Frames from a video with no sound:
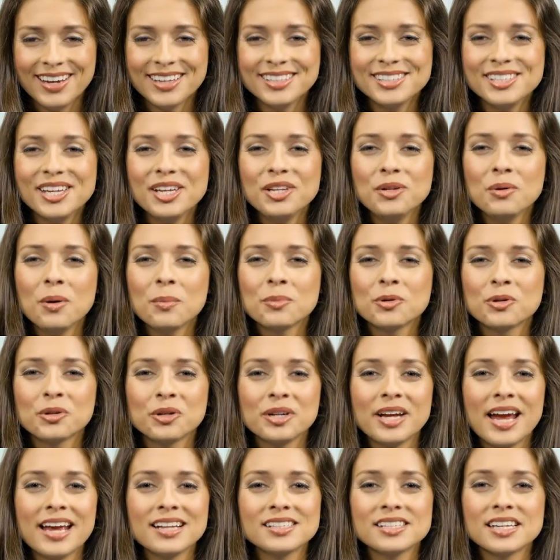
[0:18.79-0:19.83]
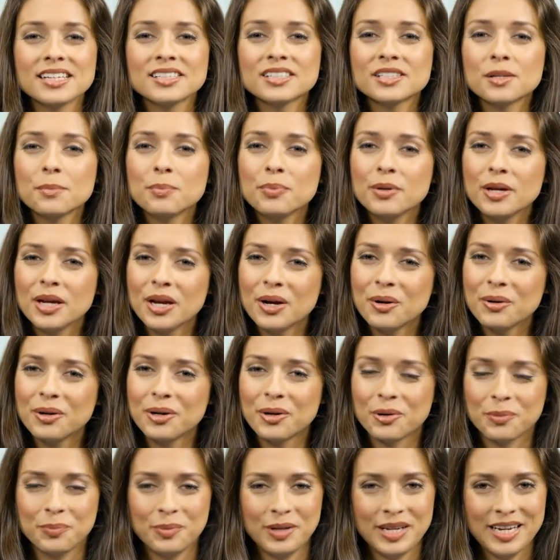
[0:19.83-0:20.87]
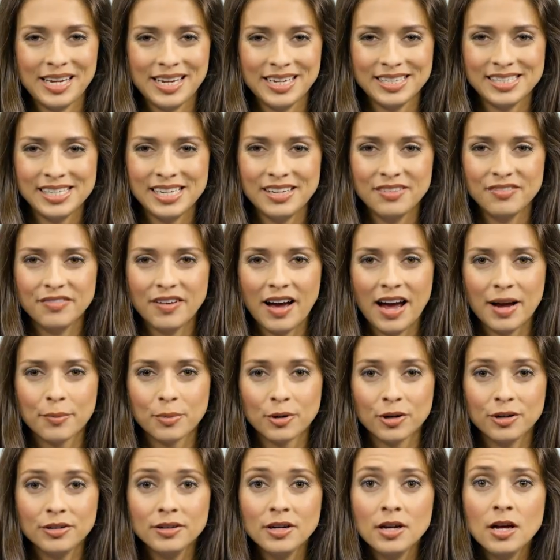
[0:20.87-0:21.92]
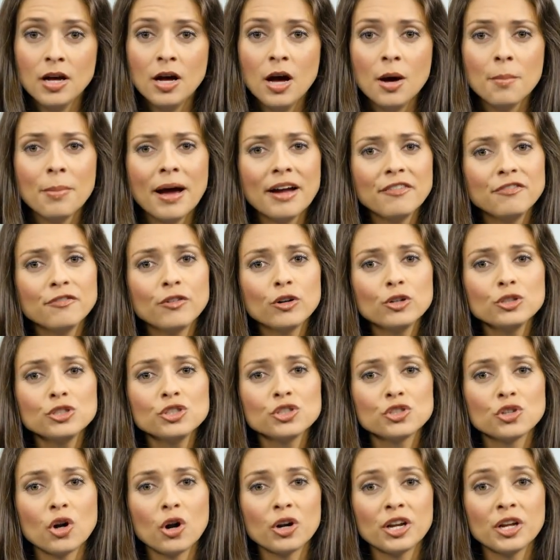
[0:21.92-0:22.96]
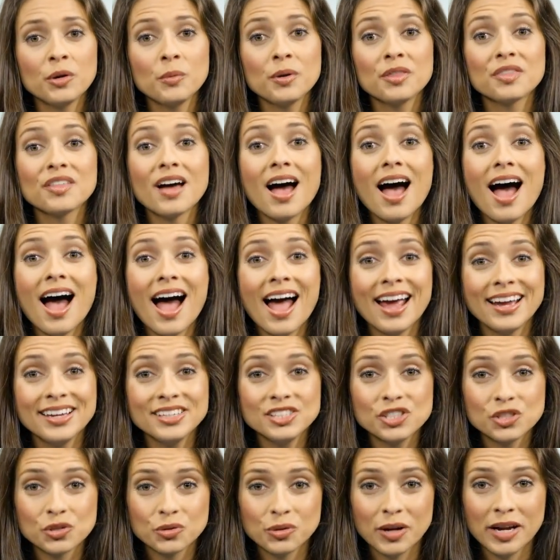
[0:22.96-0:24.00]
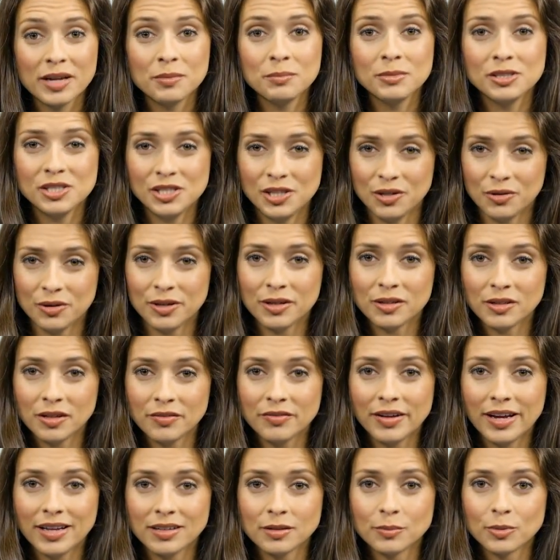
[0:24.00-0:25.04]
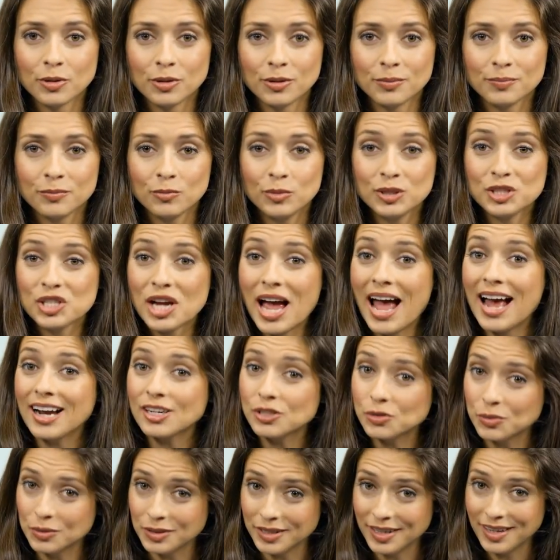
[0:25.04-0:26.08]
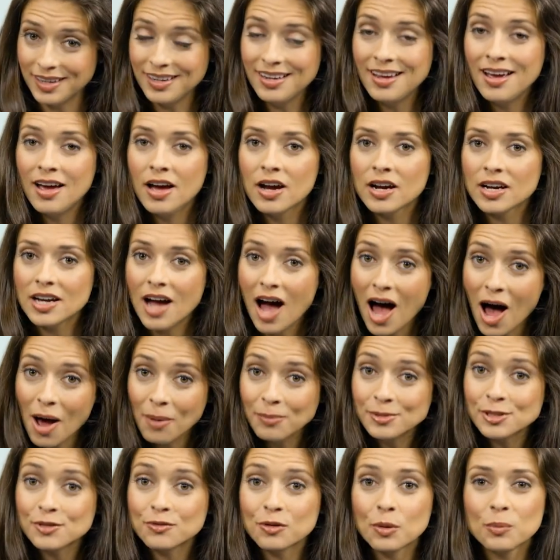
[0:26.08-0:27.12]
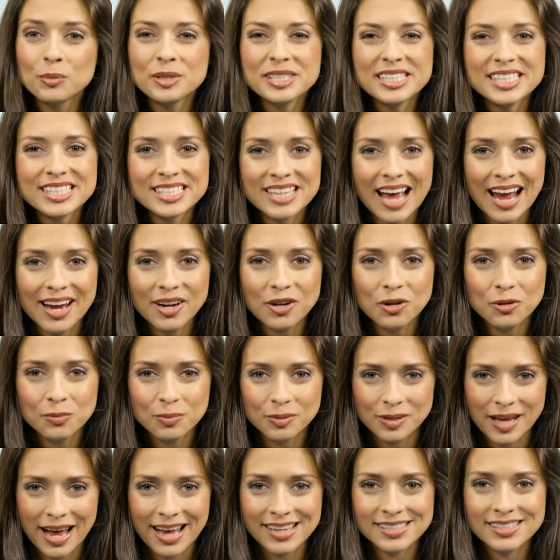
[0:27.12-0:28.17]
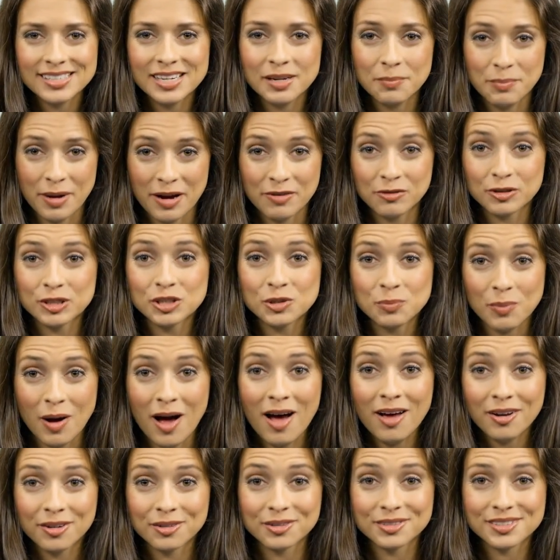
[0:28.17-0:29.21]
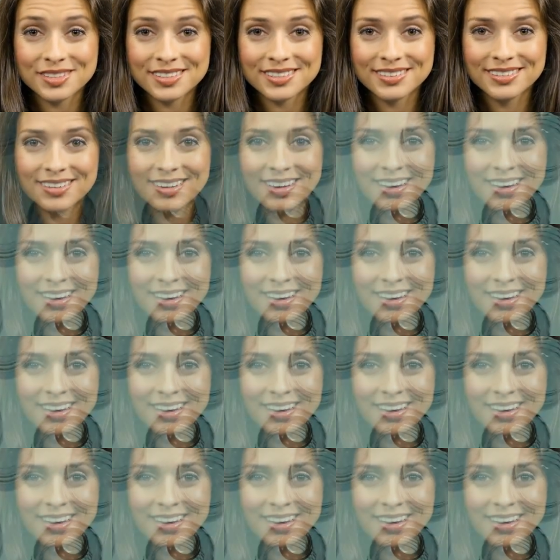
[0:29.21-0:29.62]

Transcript: Continuum creates a superior PET fiber by first starting with the highest grade material available, which actually comes from recycled plastic beverage bottles.